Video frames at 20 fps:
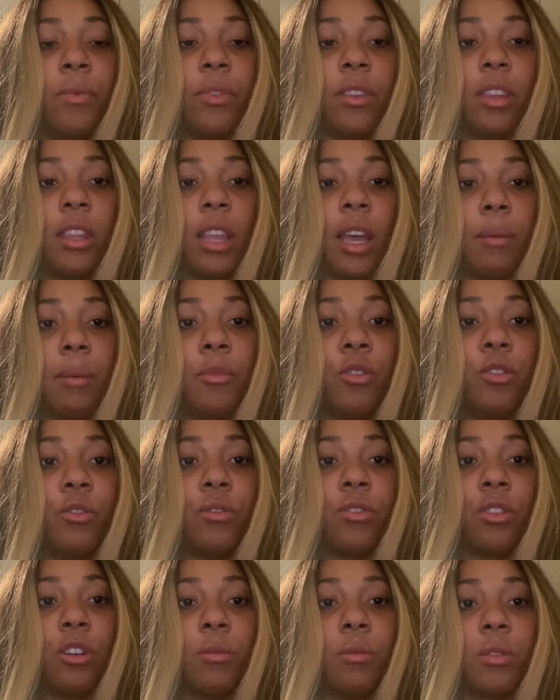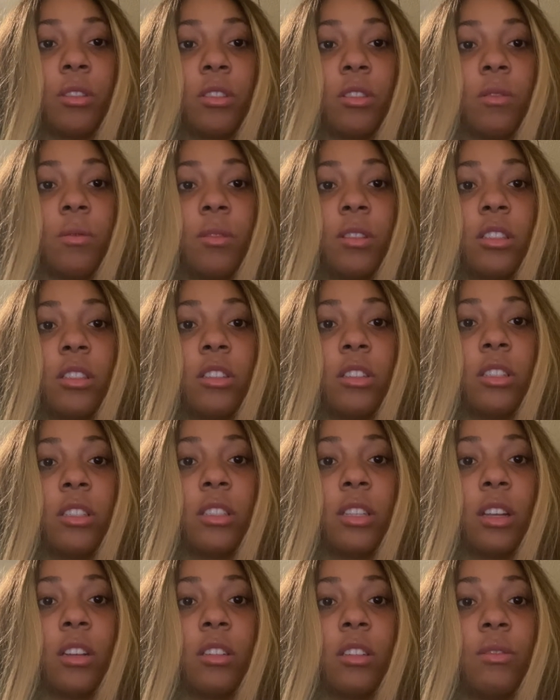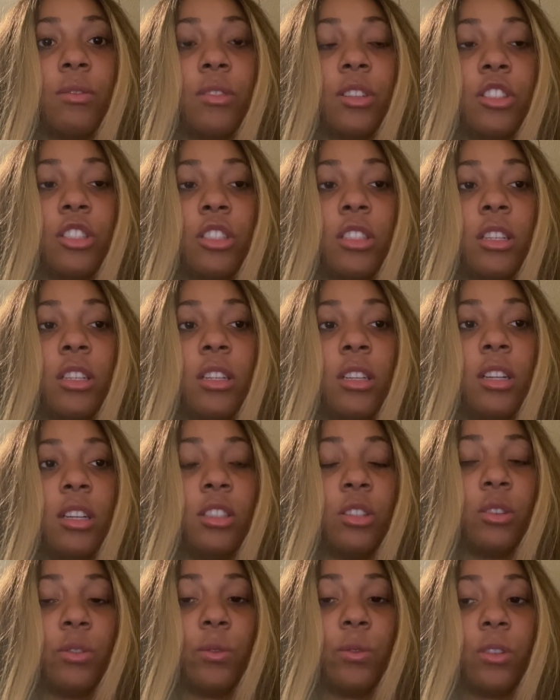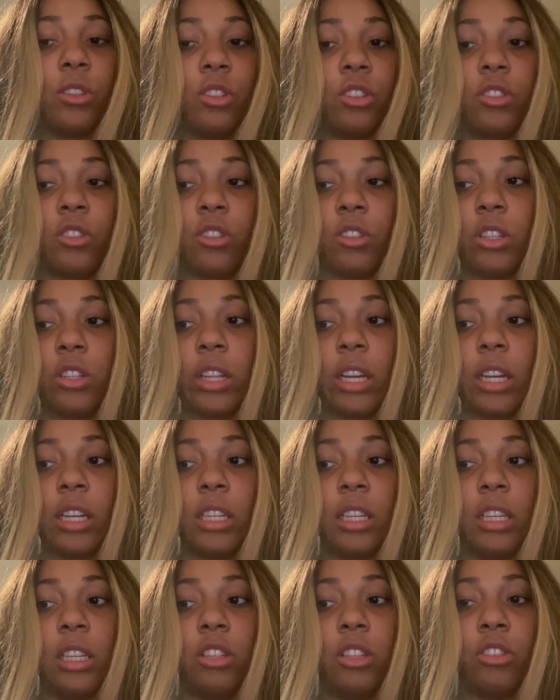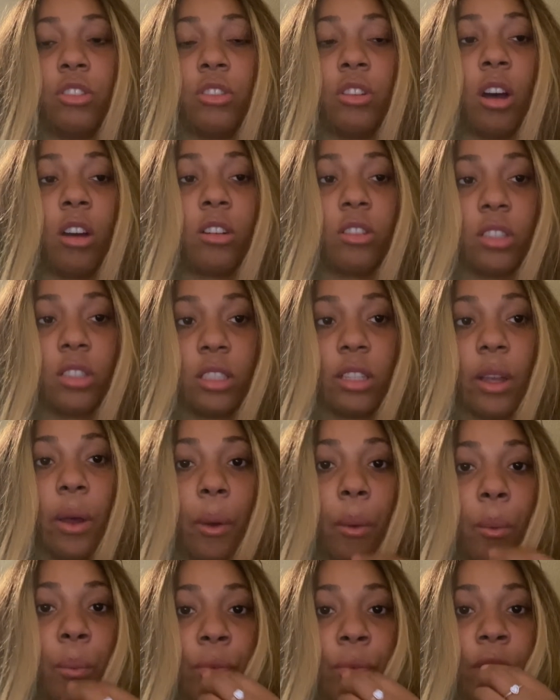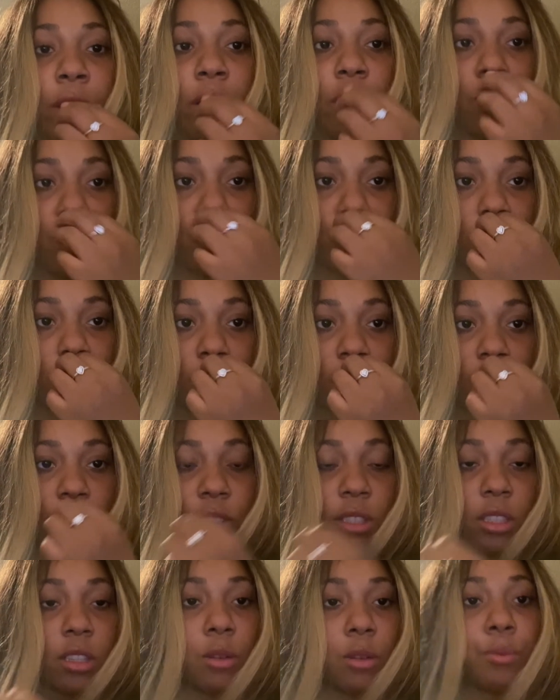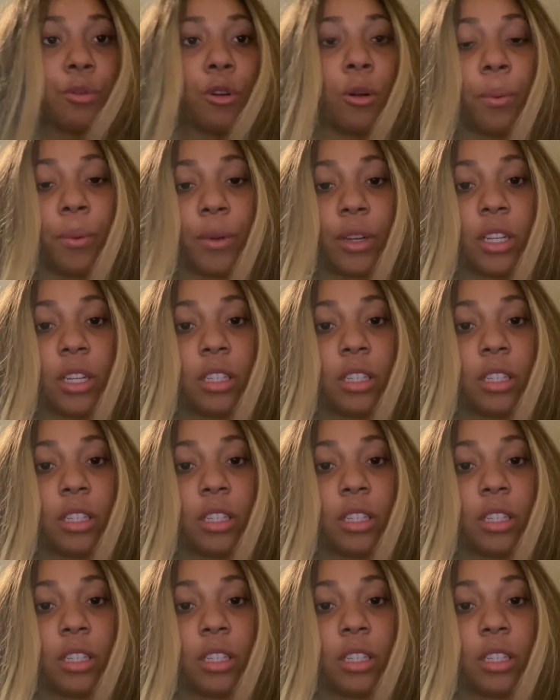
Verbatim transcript: that move chromosomes during cell division to ensure that each daughter cell receives the appropriate